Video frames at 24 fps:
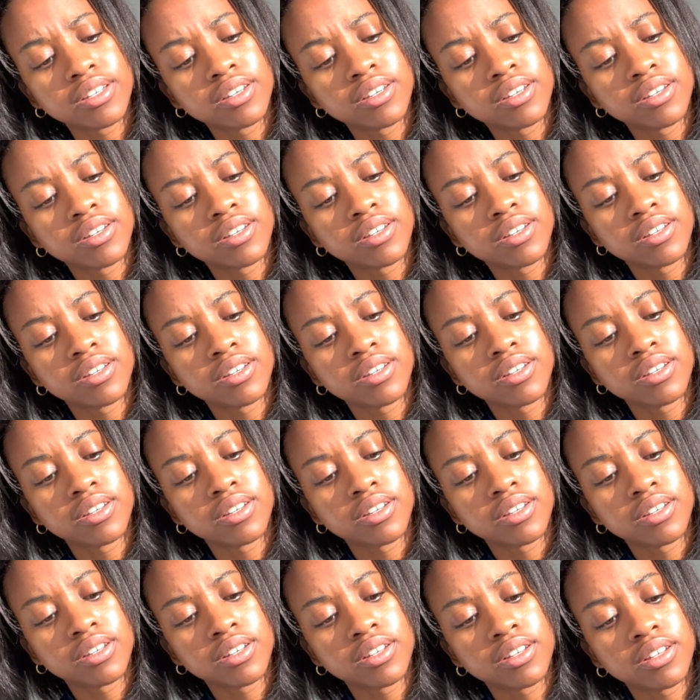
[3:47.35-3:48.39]

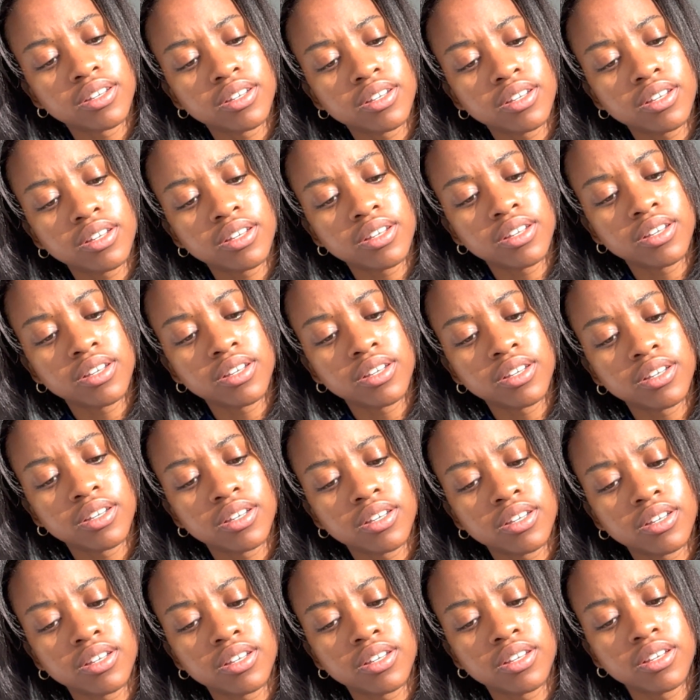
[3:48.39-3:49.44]

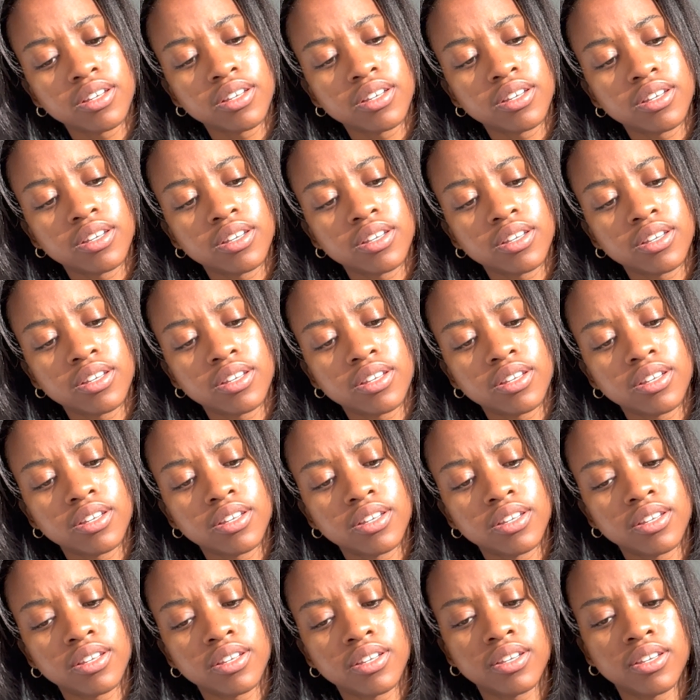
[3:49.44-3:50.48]

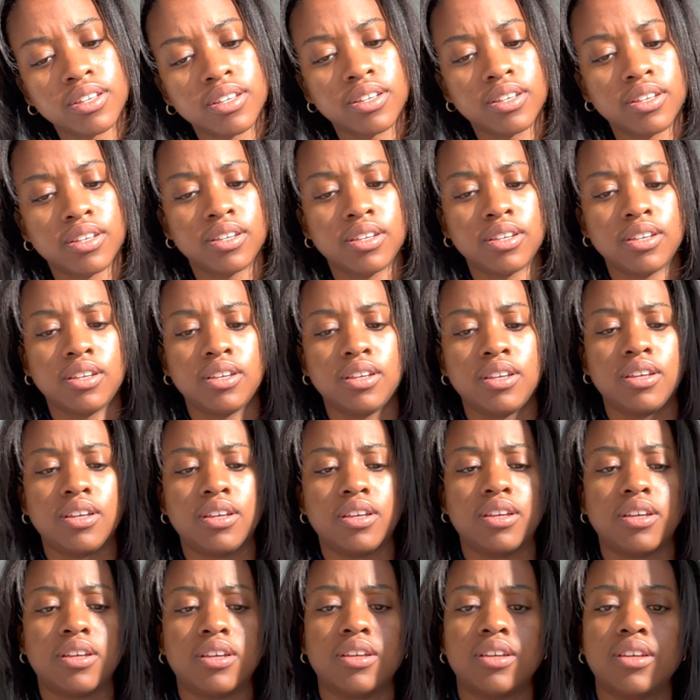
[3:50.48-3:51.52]

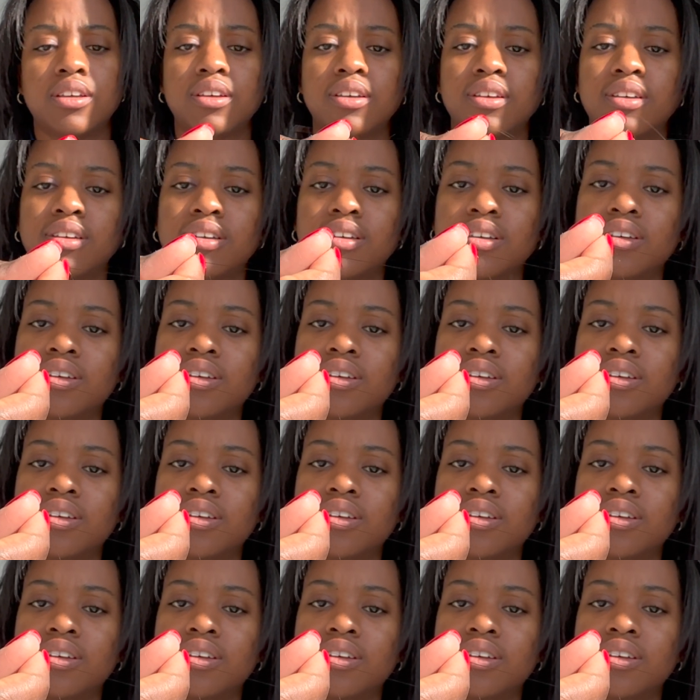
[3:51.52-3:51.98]
(no one is talking)